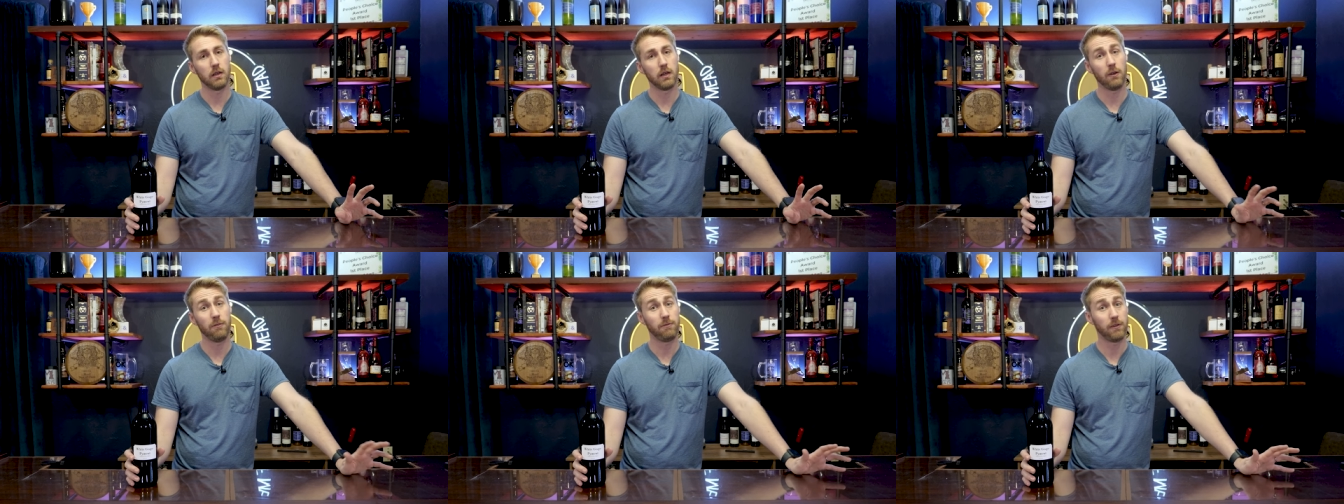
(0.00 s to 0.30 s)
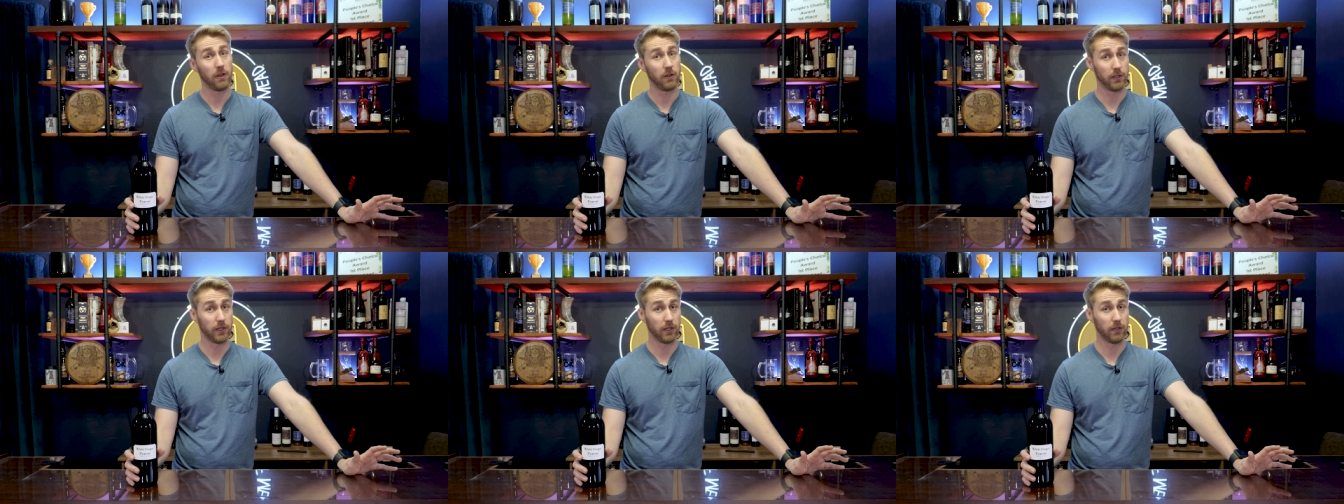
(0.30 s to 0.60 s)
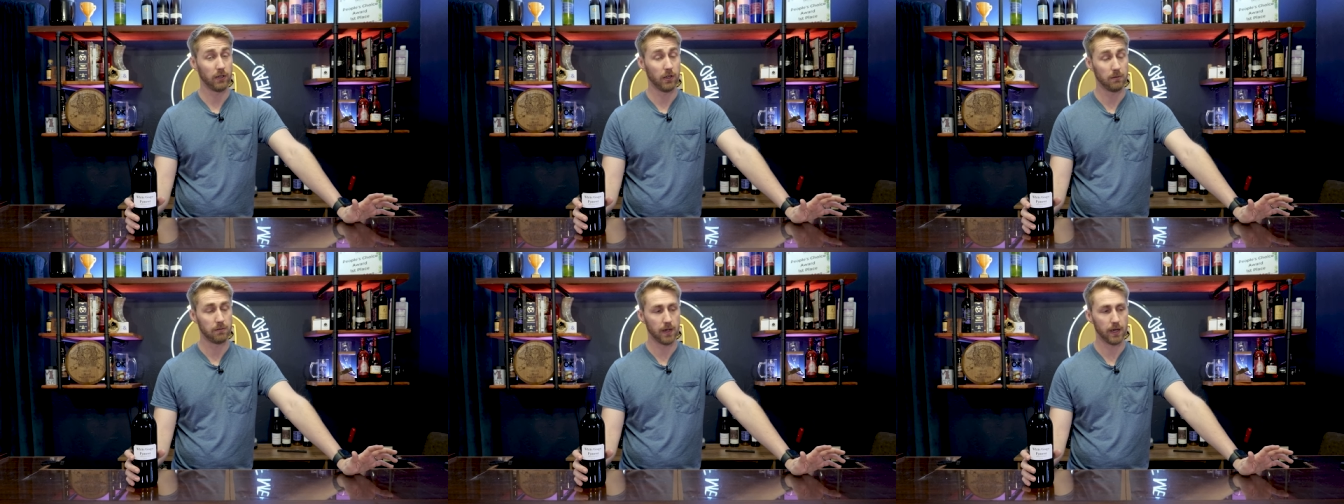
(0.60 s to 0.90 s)
a
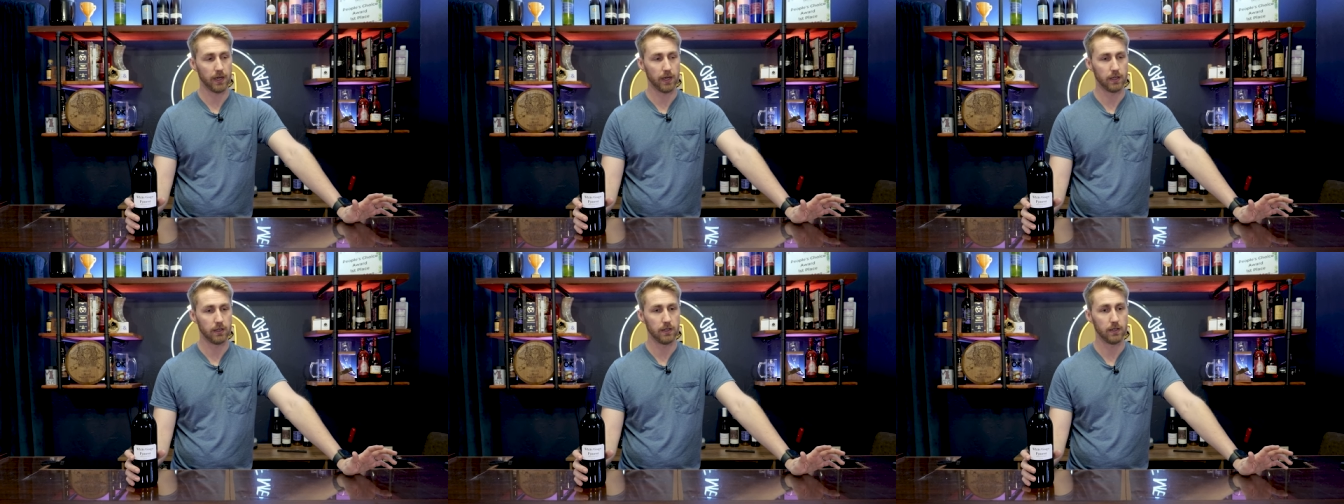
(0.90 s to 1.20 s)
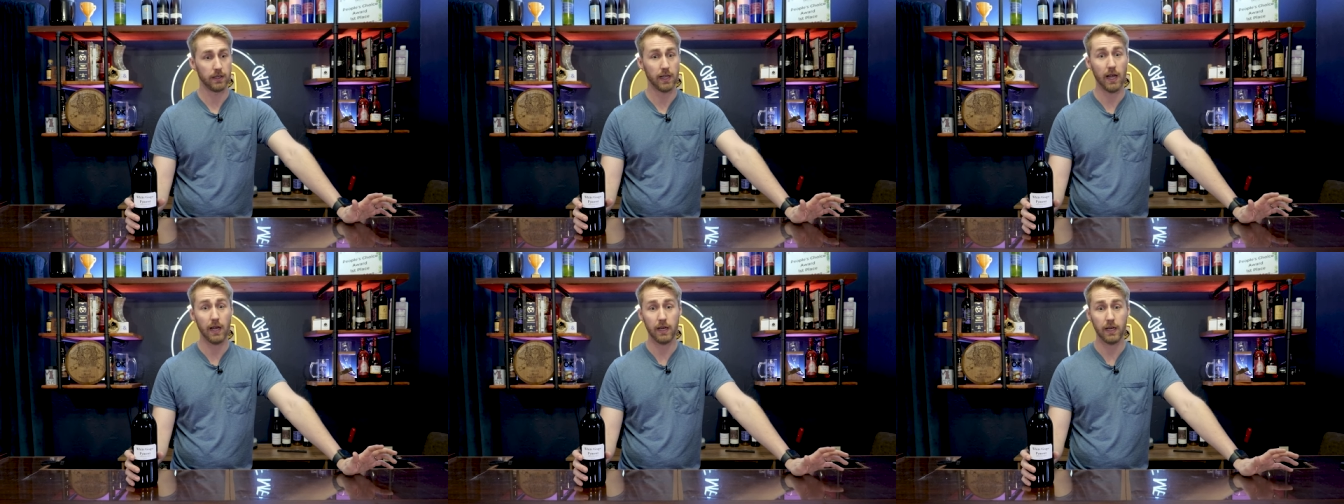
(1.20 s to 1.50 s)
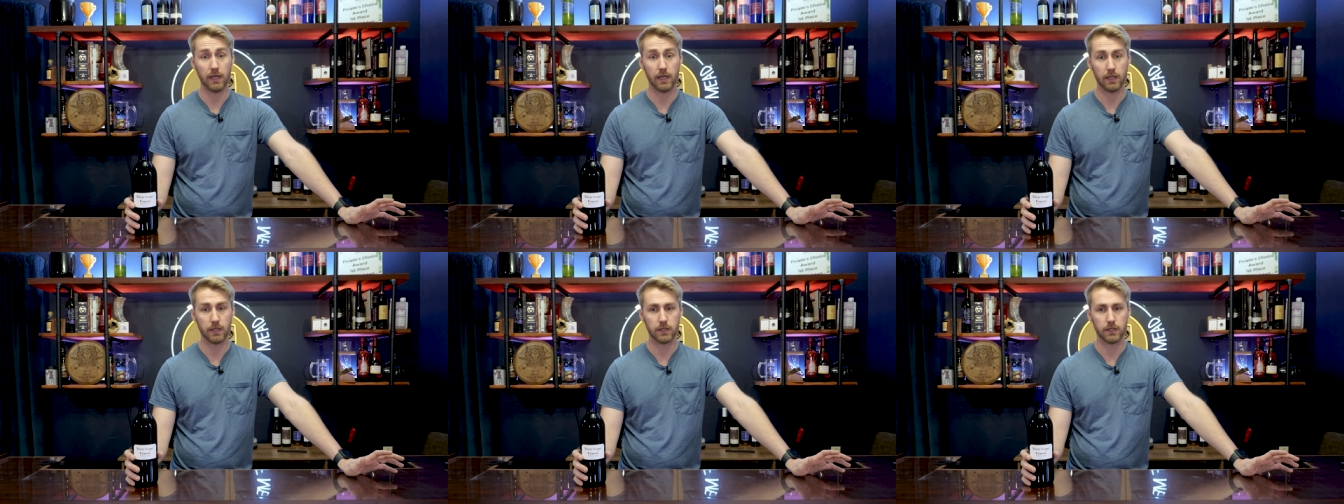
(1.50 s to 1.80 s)
failure on my end, and
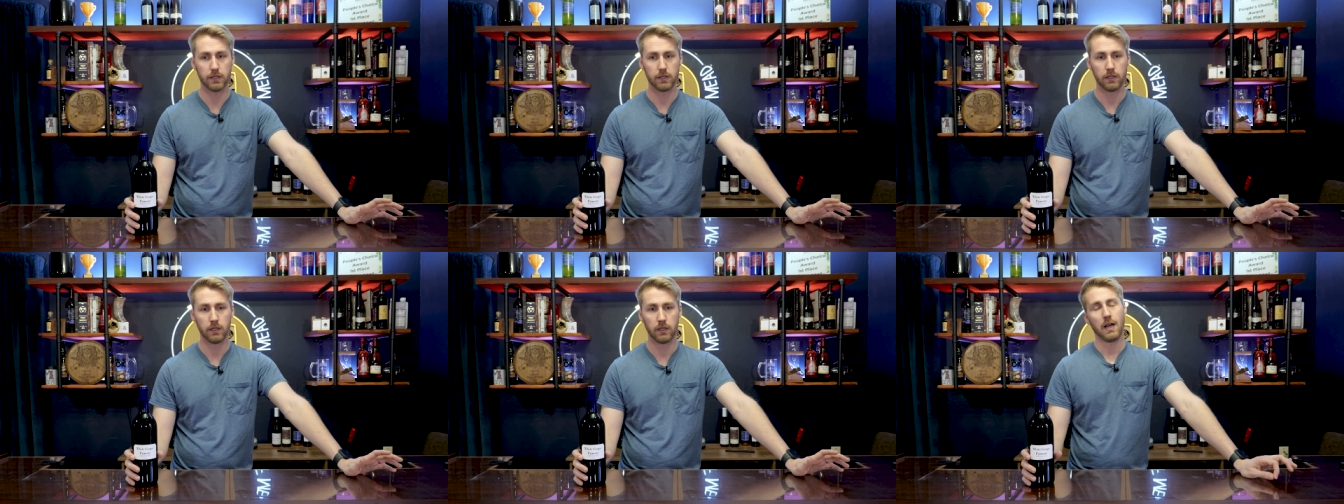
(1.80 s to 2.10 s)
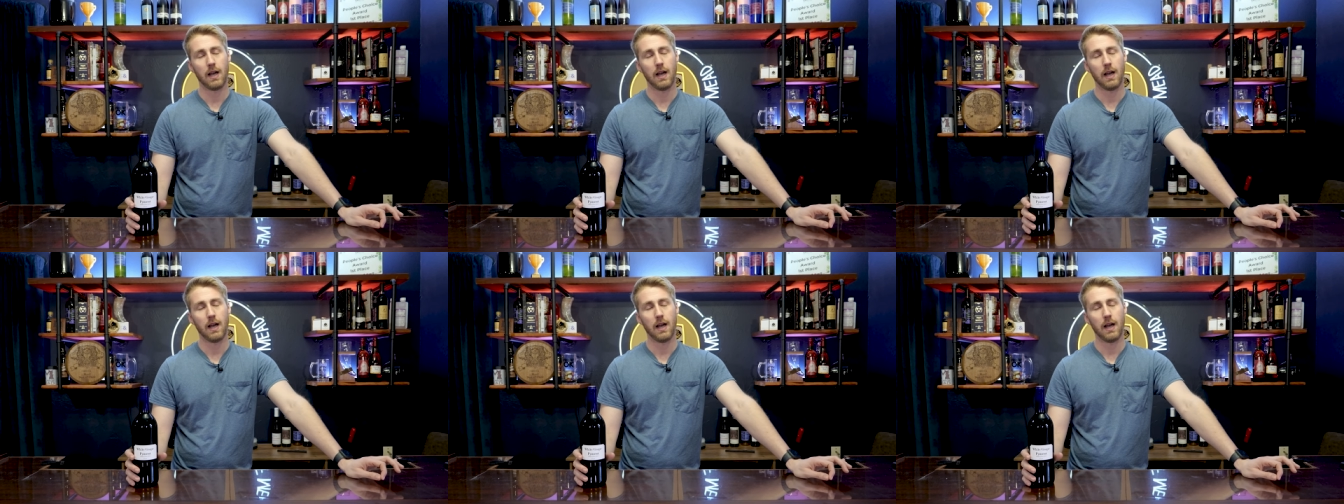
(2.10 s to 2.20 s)
that is